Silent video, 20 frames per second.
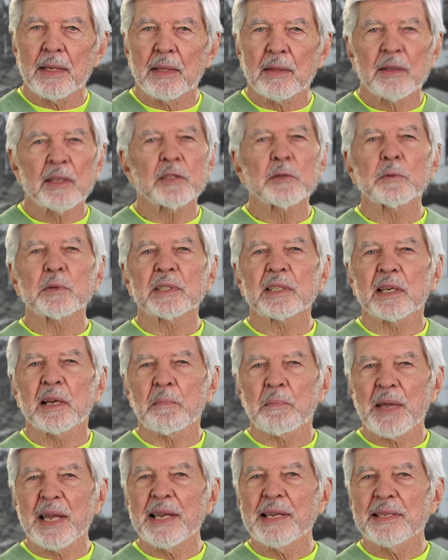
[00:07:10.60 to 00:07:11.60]
This was an
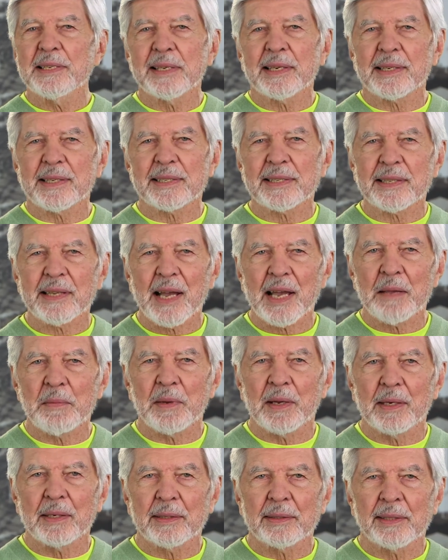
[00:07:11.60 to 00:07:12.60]
amazing
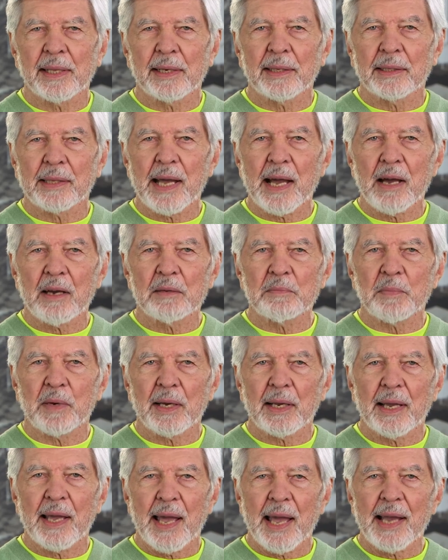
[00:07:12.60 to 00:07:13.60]
assignment that allowed
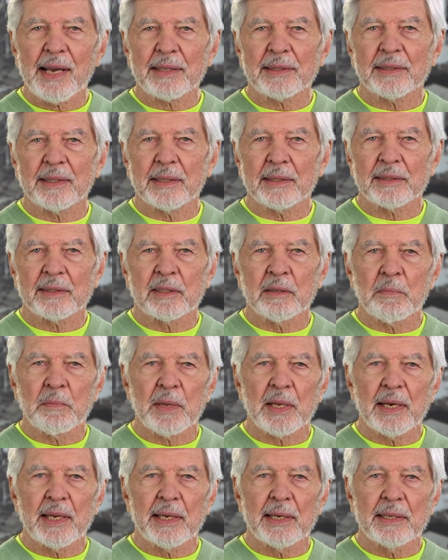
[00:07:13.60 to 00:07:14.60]
my access to
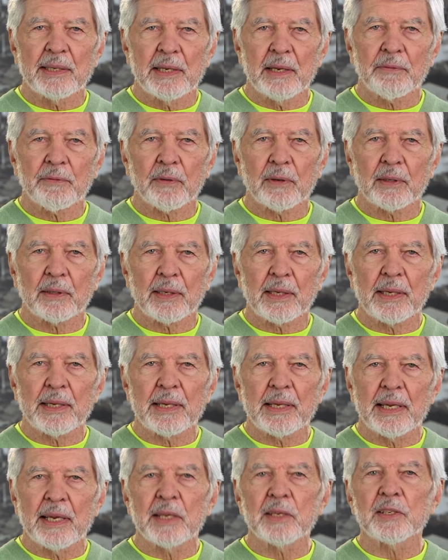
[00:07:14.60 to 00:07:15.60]
many different
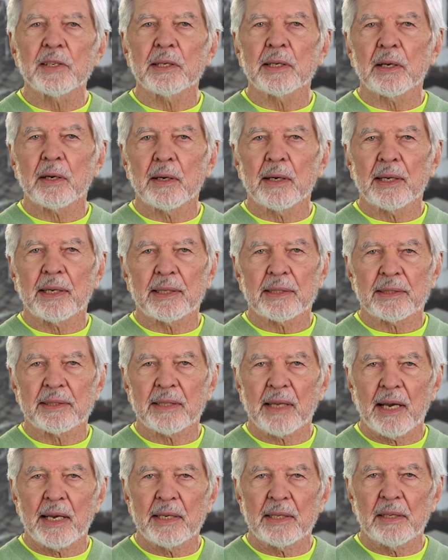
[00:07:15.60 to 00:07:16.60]
engineering and
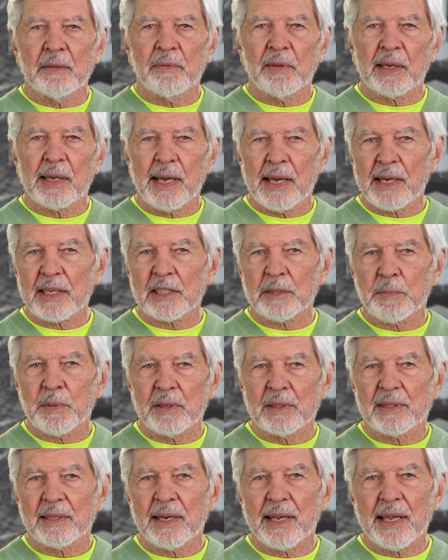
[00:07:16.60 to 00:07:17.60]
scientific
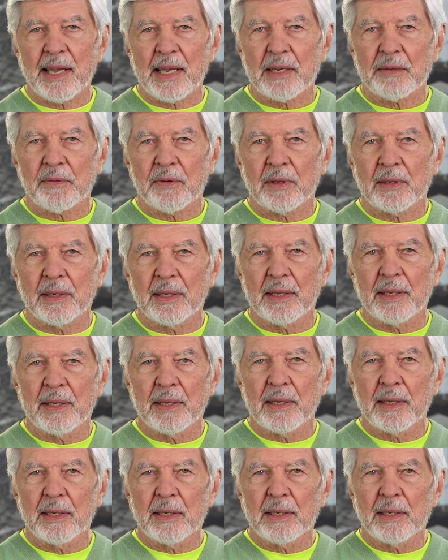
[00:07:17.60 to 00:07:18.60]
experts at Hanford,
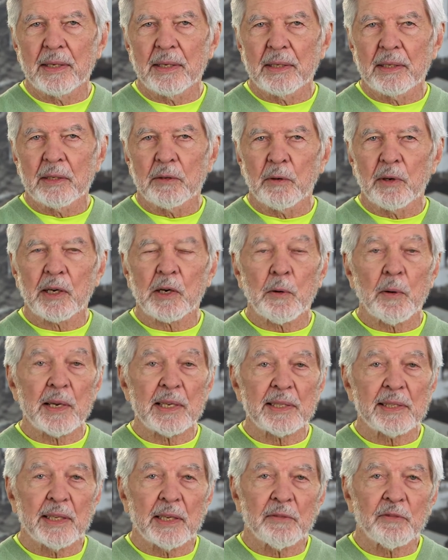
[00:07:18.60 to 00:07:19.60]
to
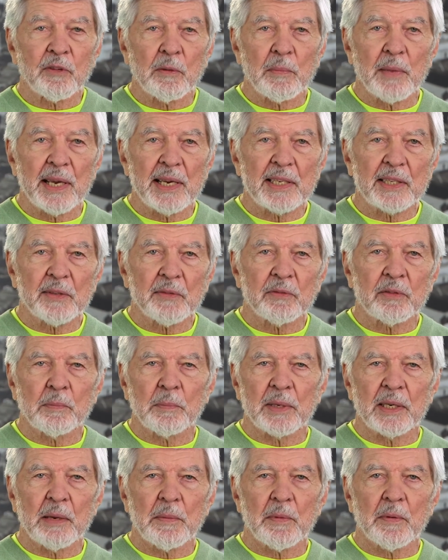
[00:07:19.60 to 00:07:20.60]
request information
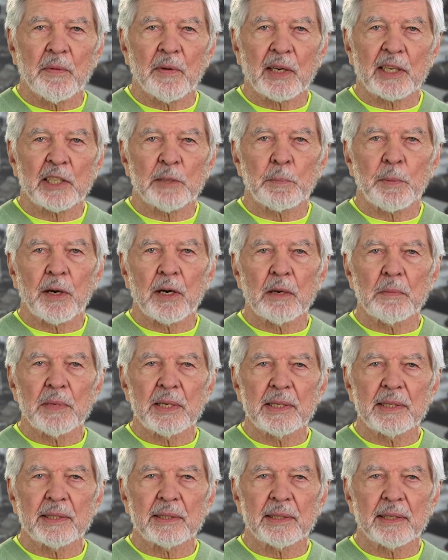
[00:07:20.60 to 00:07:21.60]
from a number of
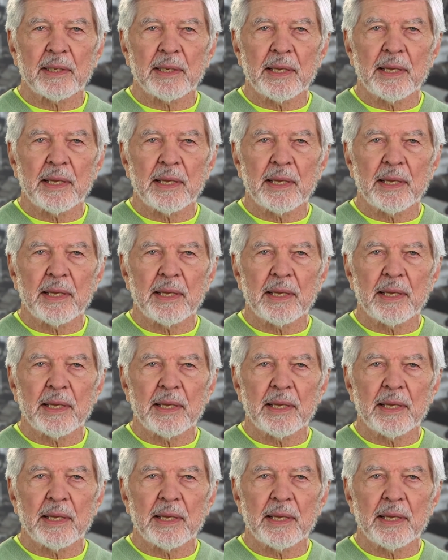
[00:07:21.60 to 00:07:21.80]
experiments,